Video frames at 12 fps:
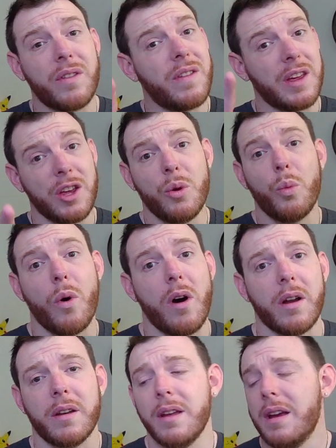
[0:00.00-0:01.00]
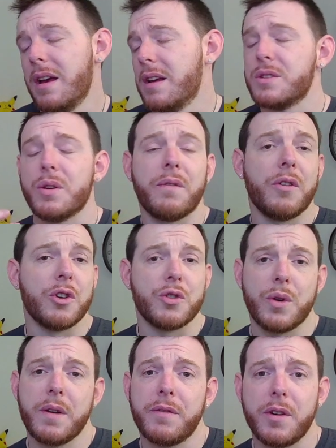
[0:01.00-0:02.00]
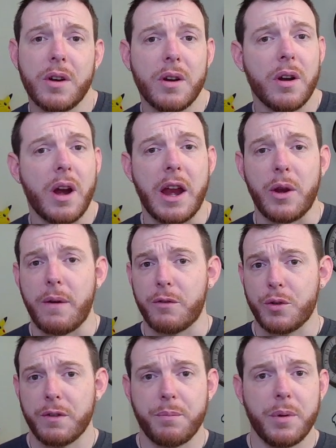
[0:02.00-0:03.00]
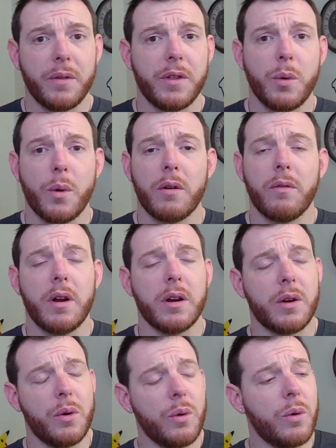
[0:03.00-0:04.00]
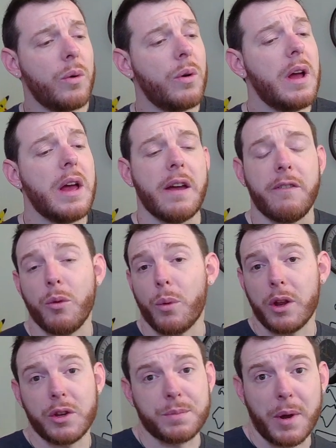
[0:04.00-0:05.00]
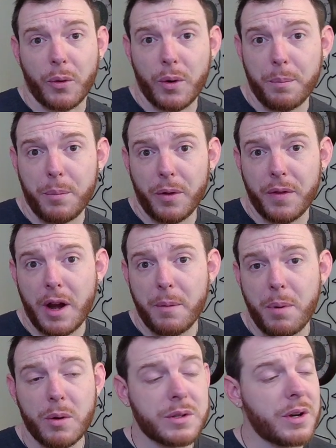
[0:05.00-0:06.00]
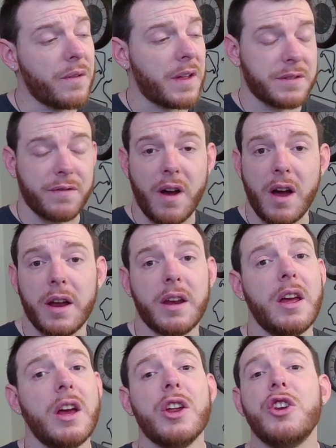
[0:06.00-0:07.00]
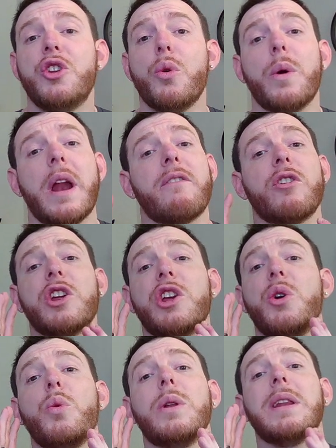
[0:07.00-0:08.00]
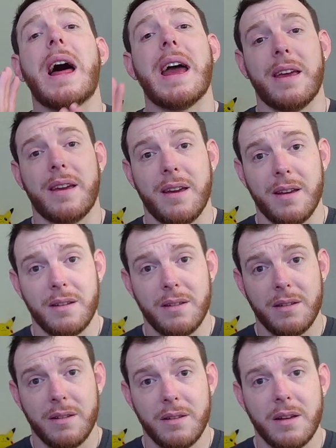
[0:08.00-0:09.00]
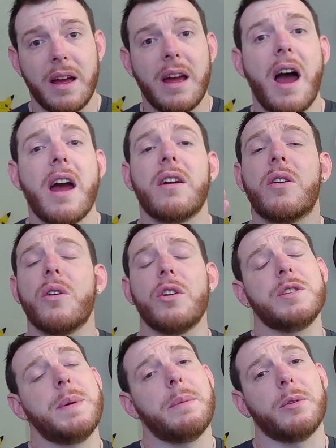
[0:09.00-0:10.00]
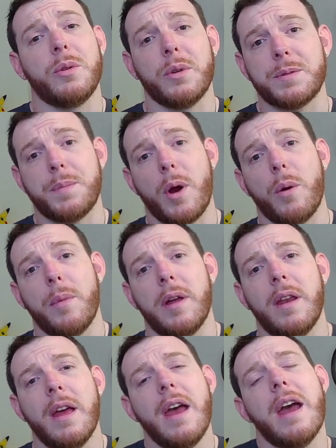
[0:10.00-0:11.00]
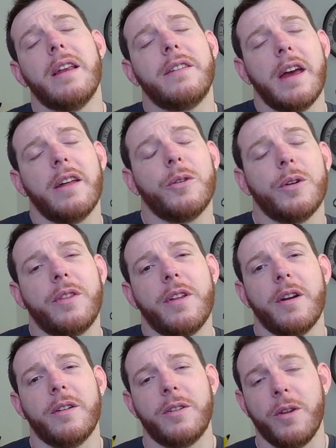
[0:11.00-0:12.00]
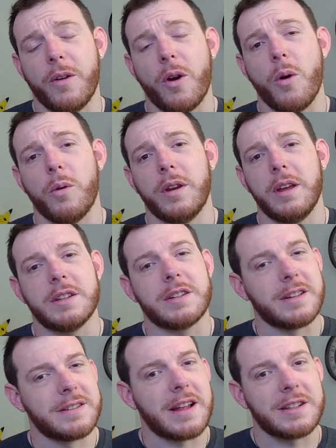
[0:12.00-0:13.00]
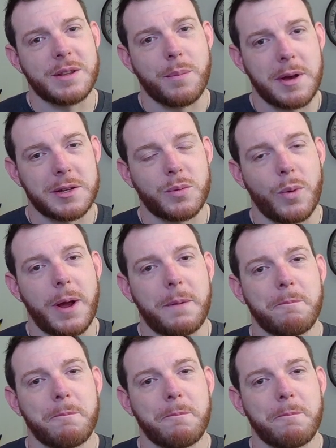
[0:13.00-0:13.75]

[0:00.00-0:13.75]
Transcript: that you want. So if you're a drifter and you have a drift build that you want to run, cool. If you want to use my grip build that I post here, that's fine. Do whatever you like. I encourage people to experiment and tailor it to their own needs, because that's the best way.